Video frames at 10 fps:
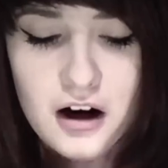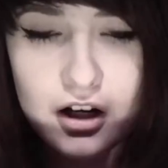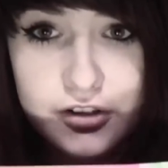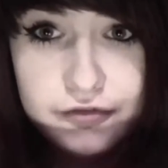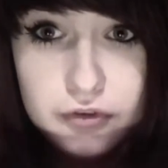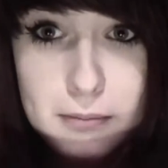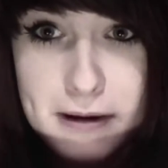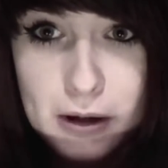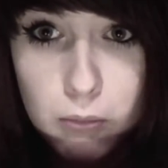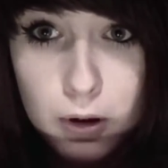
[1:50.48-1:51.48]
I asked for a
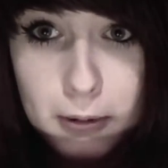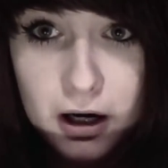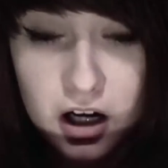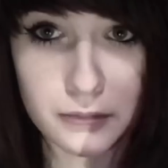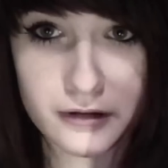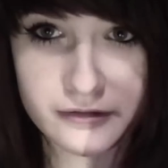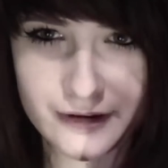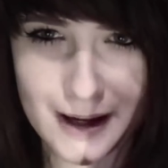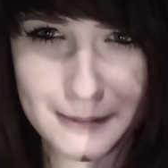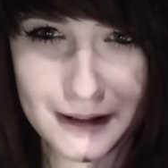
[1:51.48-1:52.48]
big whopper. Well, it's
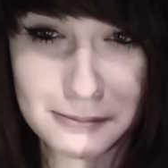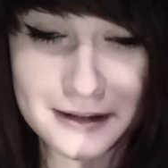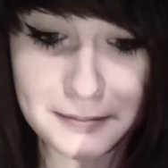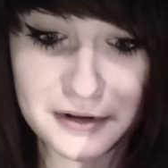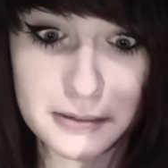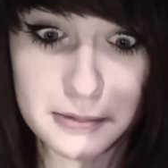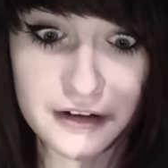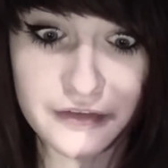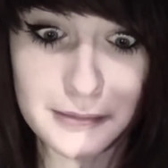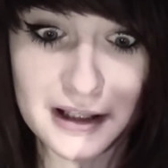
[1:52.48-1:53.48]
not that big, but it's pretty
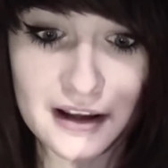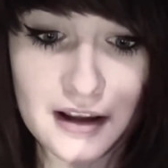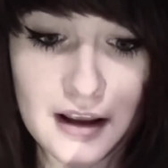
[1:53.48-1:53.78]
big for me.